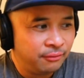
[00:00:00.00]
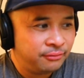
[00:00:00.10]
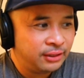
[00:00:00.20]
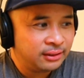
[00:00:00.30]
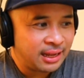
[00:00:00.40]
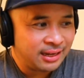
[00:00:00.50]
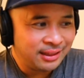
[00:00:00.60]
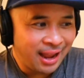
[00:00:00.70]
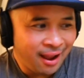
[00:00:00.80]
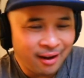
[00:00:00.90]
I feel that
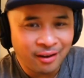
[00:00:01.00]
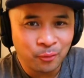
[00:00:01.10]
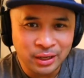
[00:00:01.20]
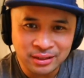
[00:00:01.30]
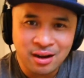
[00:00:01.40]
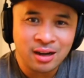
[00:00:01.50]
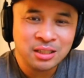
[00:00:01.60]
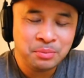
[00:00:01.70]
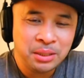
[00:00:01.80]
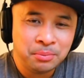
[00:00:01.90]
in the air when I
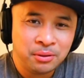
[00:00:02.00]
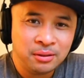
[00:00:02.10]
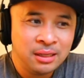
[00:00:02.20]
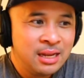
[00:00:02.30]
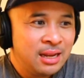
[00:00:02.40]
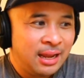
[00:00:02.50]
talk to people,